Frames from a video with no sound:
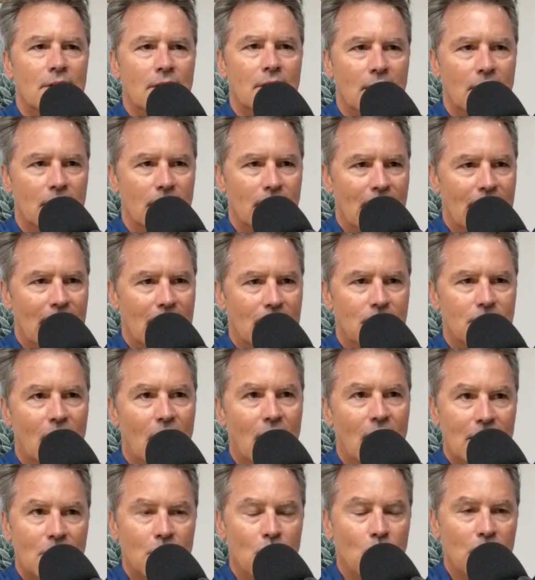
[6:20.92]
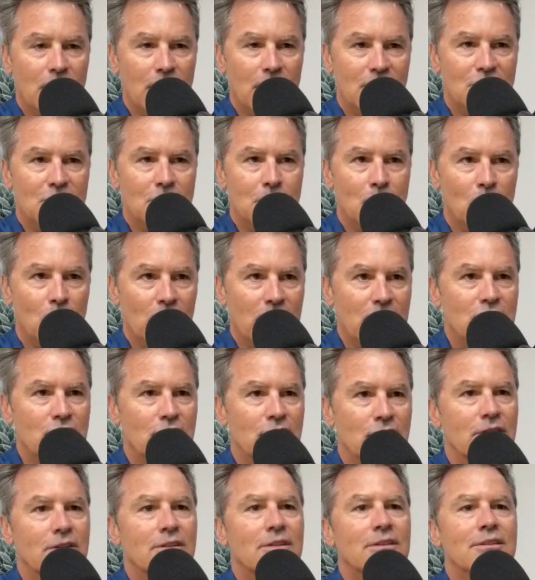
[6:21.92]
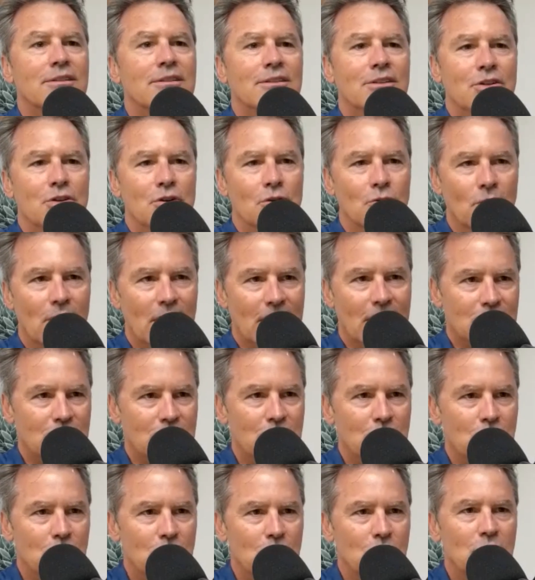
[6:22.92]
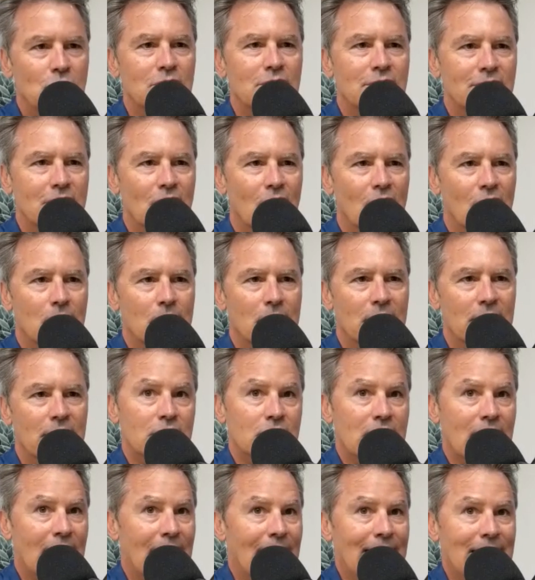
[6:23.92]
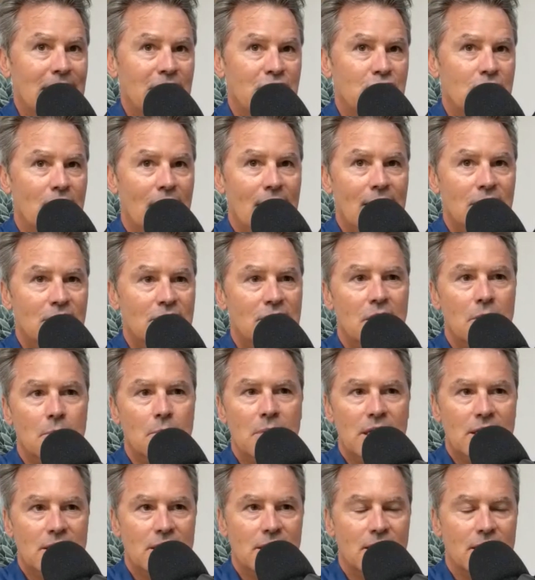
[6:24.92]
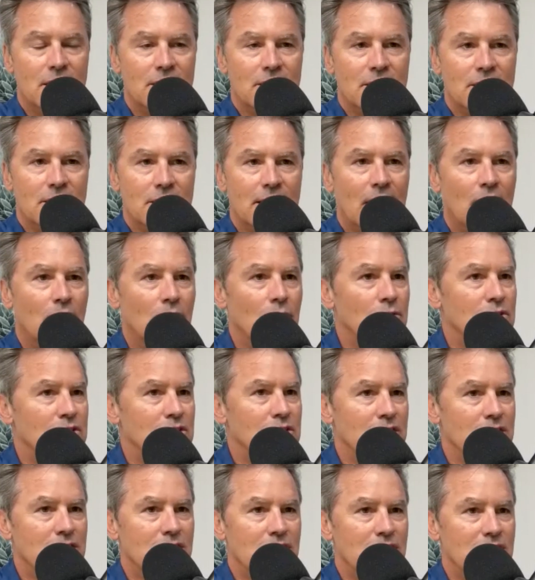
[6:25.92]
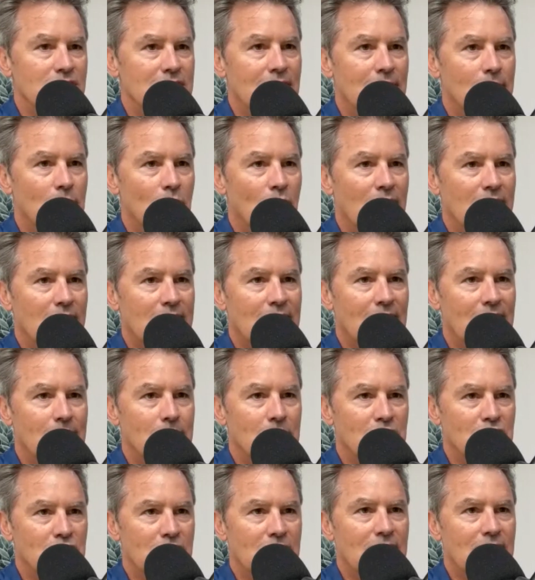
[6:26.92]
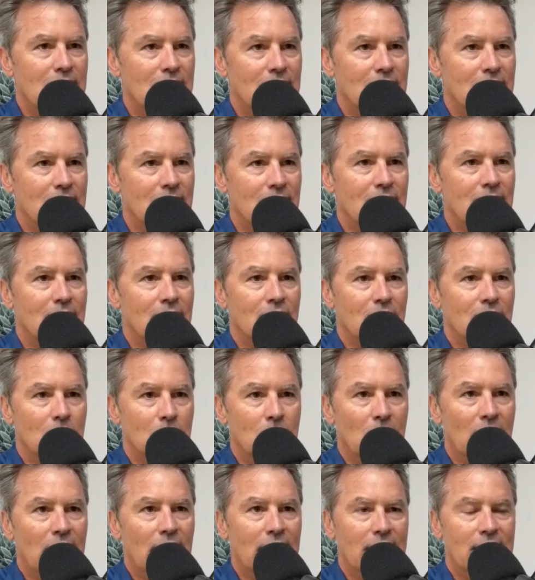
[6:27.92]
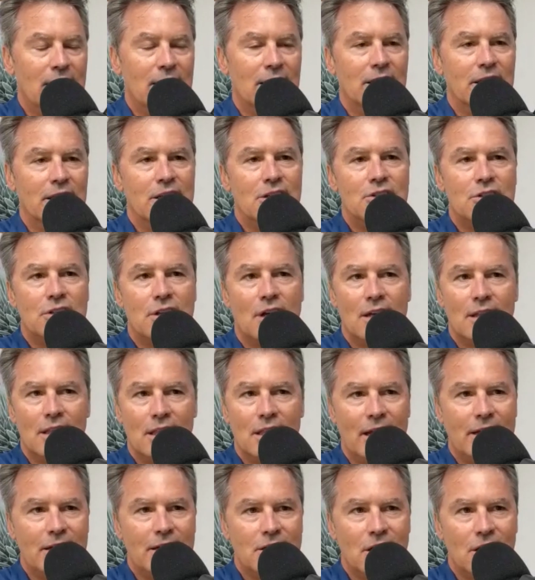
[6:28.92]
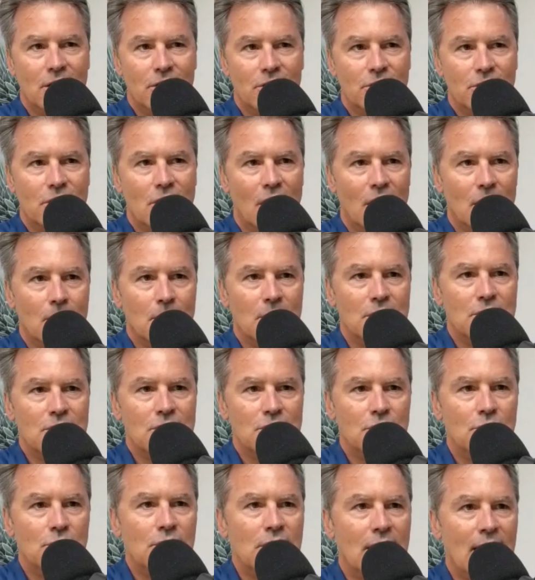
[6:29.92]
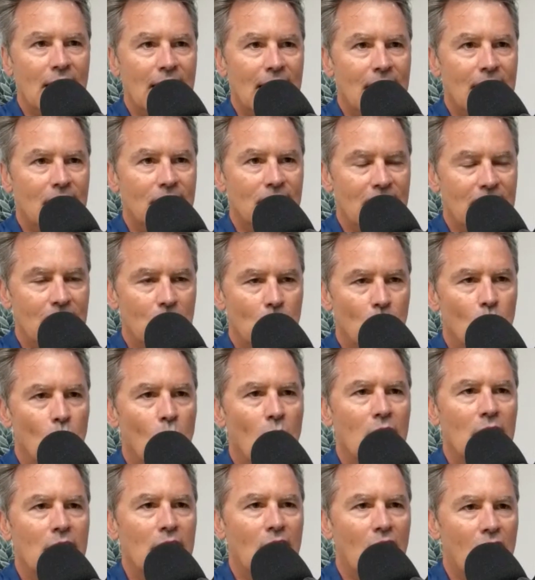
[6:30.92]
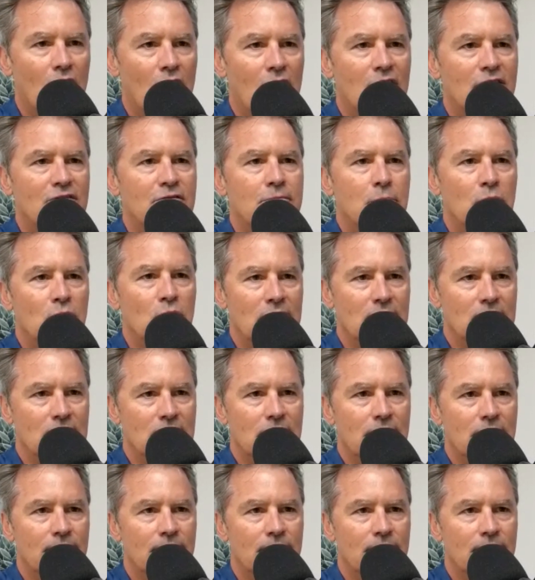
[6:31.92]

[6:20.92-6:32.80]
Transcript: and that aqueous printer, direct to garment, kind of changed the business. Now, it was just a CMYK machine, but at least on light colored garments, you could have a one-off print.